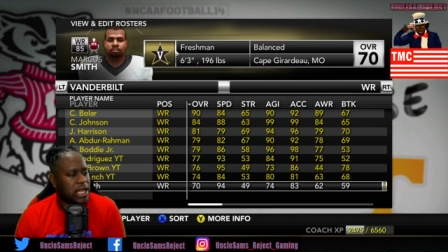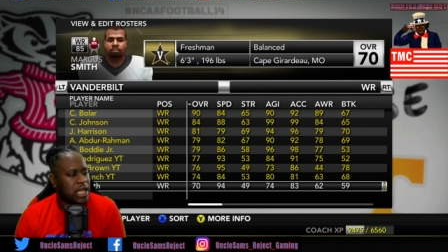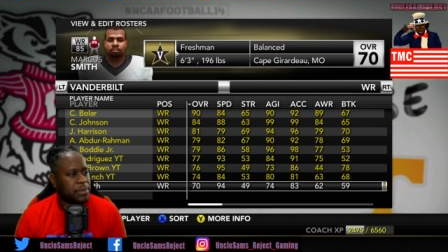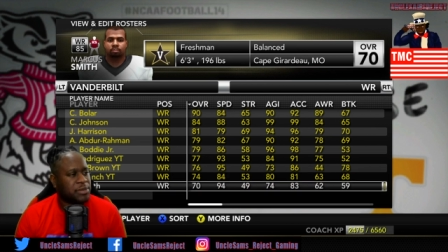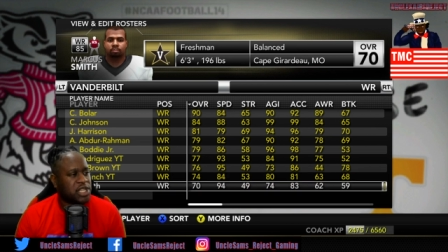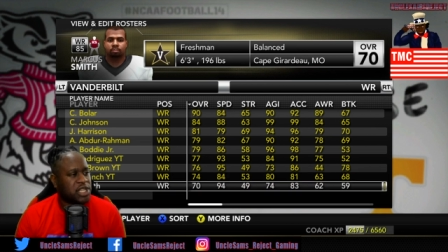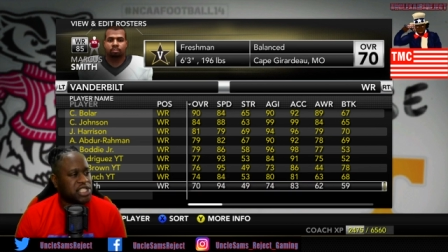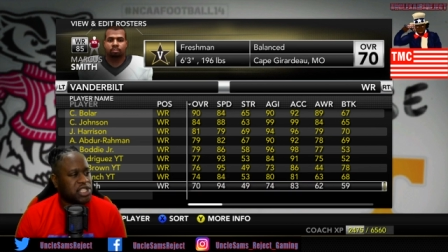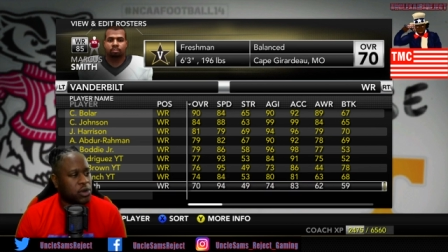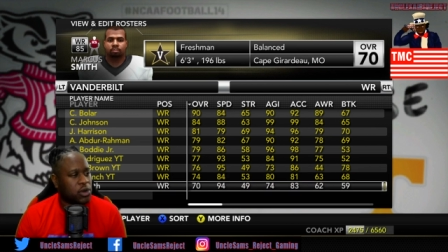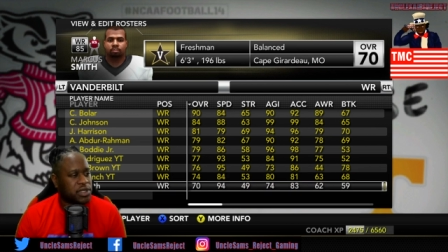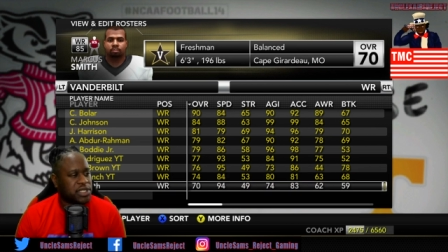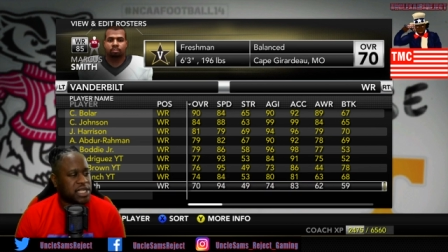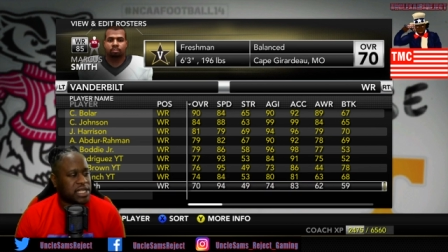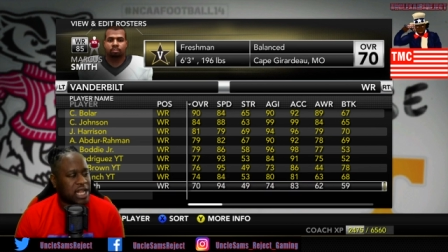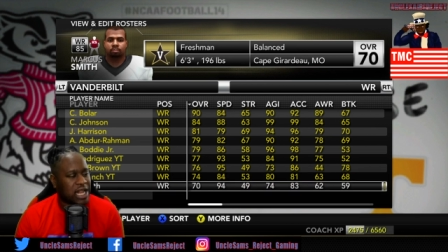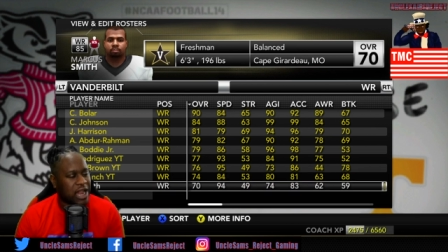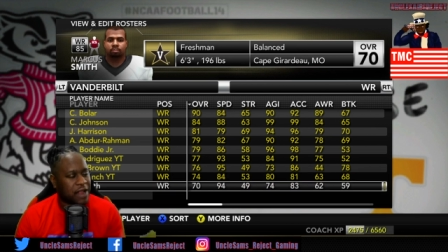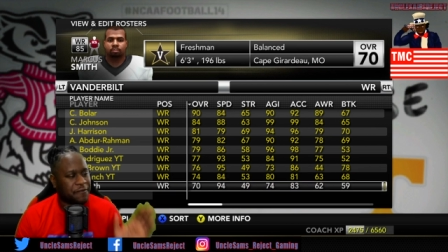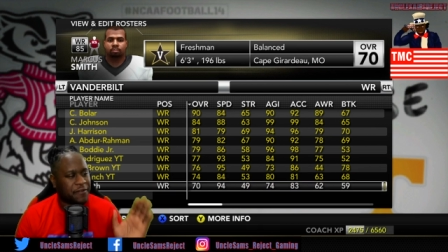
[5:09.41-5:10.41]
And I'm just
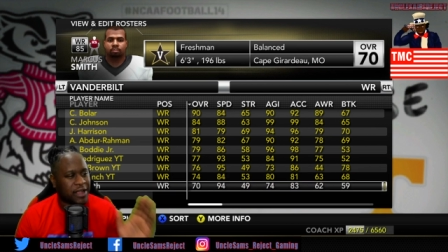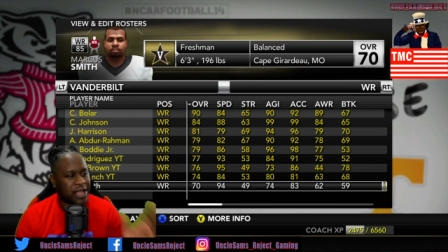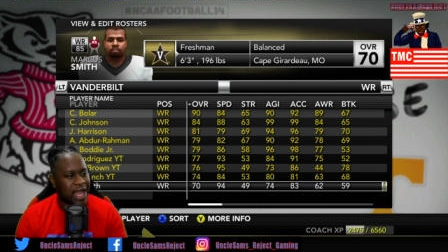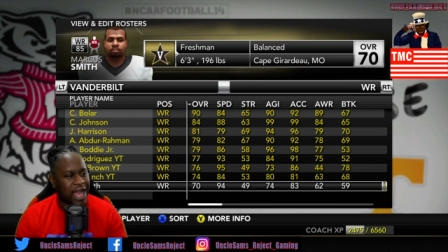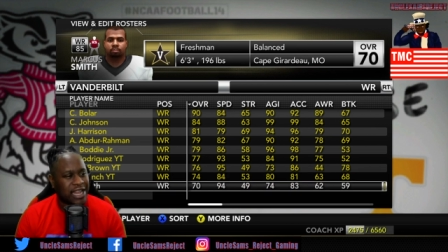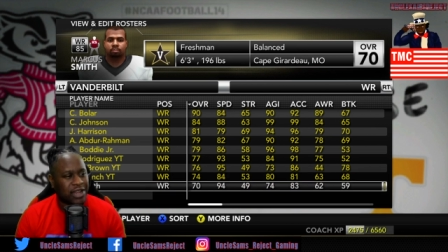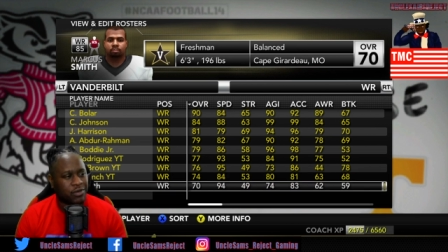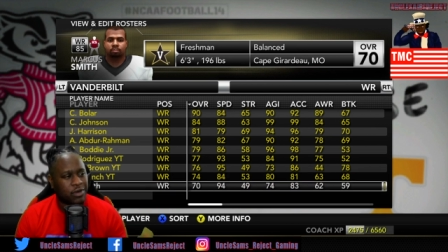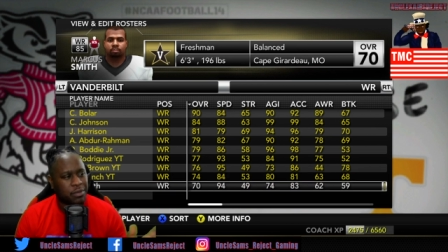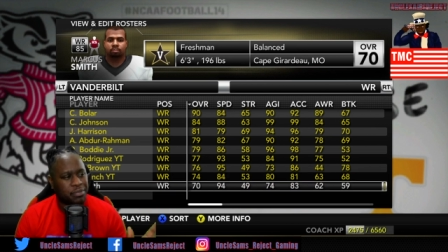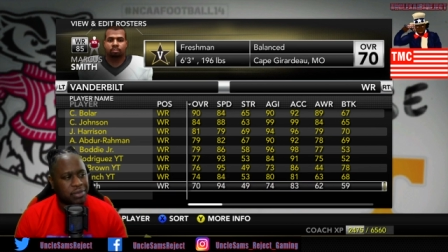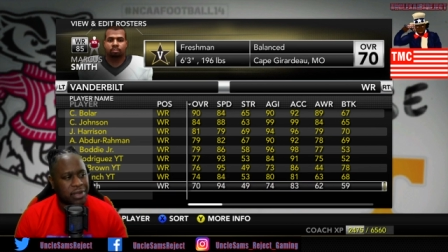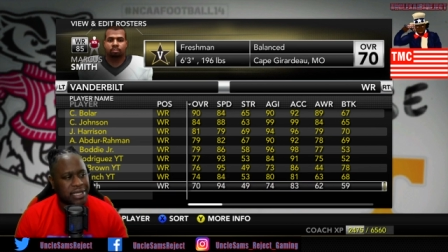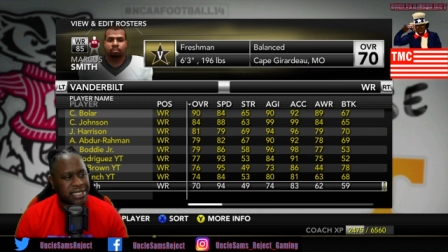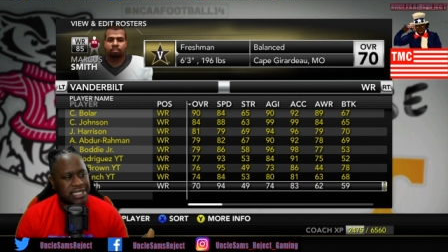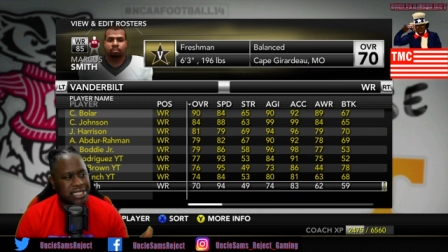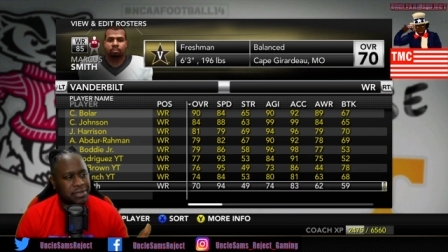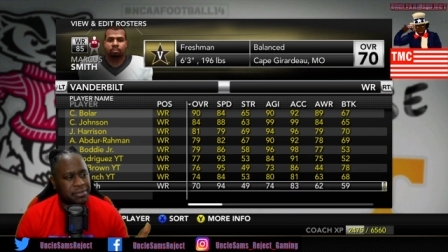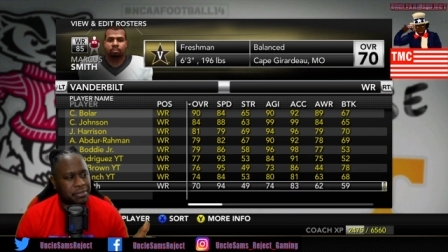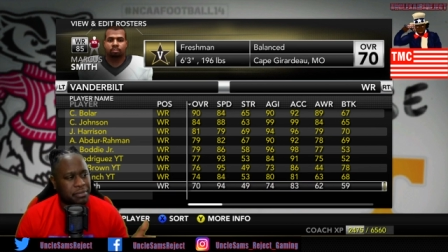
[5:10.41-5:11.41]
noticing that I forgot to
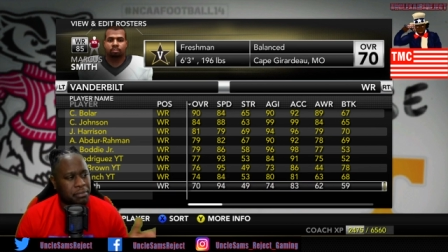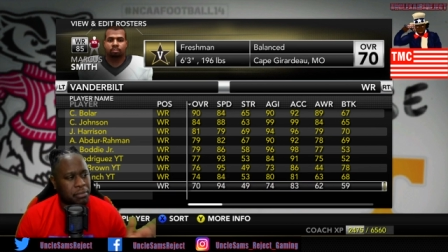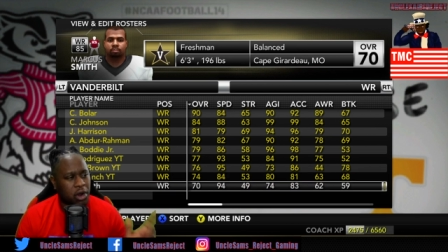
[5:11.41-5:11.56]
replace